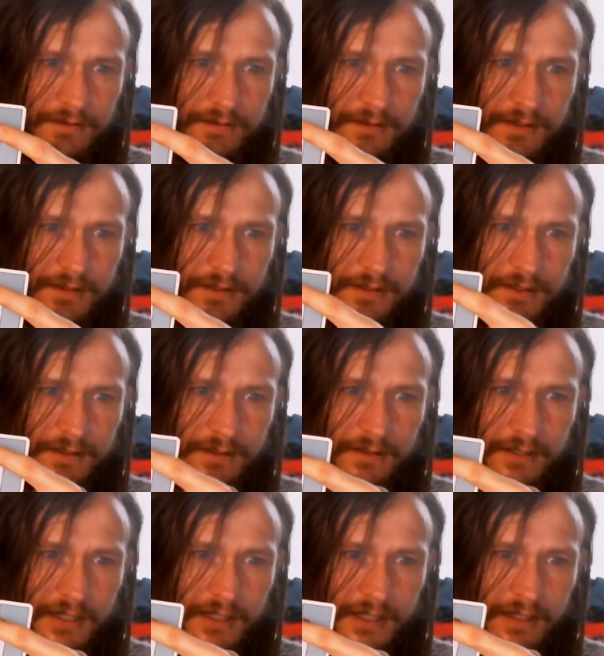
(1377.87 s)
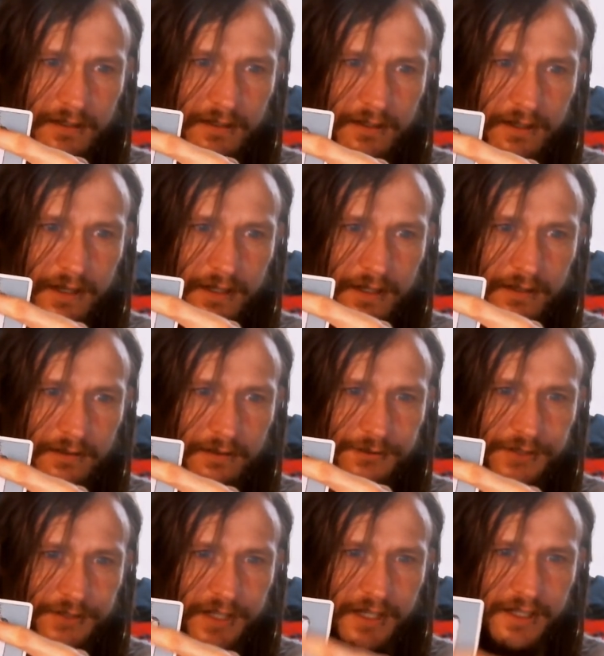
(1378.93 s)
You're learning how to create your
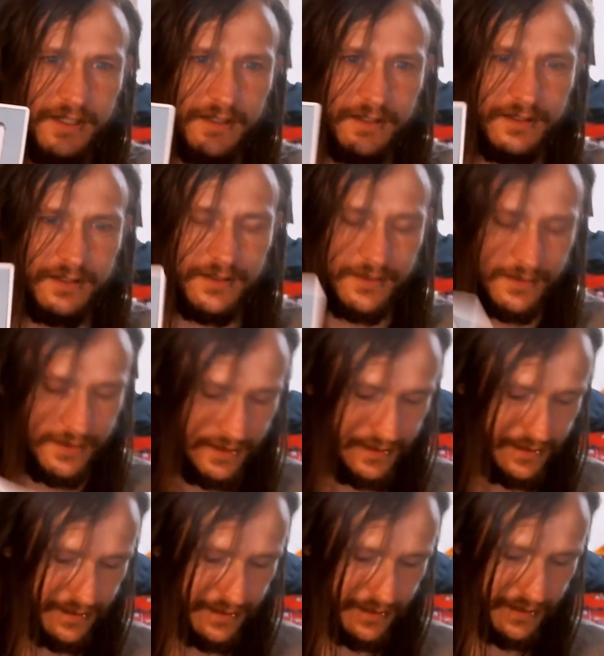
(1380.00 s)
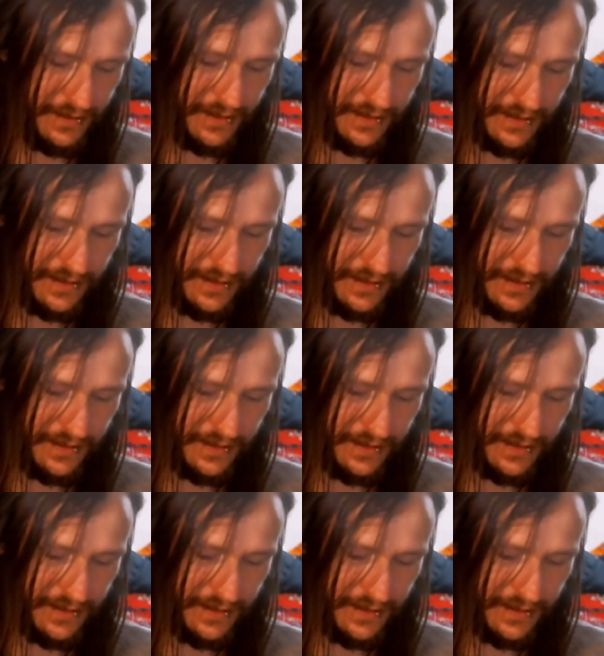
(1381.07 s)
own light in this